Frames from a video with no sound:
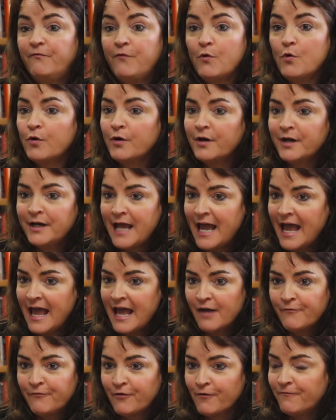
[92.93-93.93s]

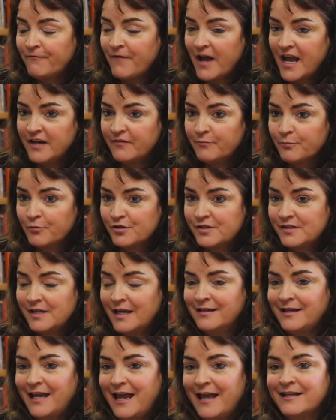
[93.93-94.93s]
4.5% or
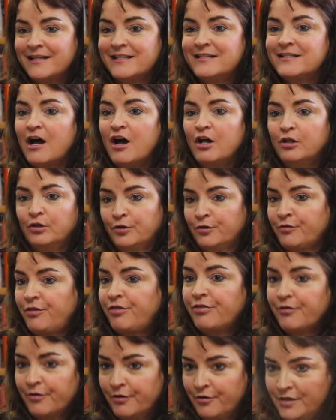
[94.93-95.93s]
5% and
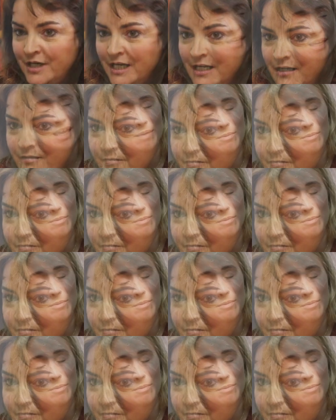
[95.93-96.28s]
$1.30.